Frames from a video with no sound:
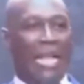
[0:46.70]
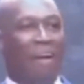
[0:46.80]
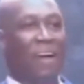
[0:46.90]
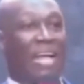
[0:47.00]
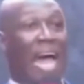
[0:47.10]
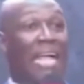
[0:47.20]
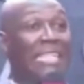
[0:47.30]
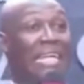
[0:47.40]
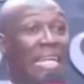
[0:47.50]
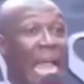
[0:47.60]
we can have an
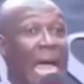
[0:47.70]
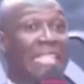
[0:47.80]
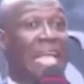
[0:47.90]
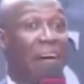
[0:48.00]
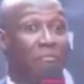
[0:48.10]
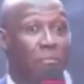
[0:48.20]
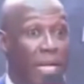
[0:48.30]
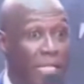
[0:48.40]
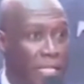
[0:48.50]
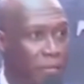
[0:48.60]
Antichrist
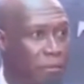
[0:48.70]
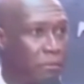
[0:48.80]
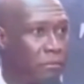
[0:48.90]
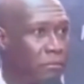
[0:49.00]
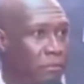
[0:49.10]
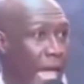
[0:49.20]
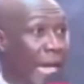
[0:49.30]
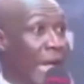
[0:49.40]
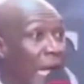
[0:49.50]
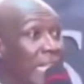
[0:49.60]
government,
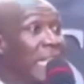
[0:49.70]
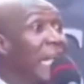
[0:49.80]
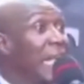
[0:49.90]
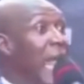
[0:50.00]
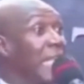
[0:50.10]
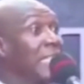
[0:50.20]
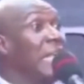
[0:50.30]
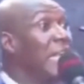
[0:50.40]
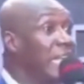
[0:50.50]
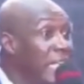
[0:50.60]
an
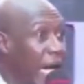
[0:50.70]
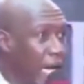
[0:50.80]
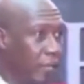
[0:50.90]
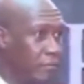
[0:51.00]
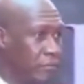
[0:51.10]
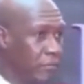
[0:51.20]
Antichrist leader,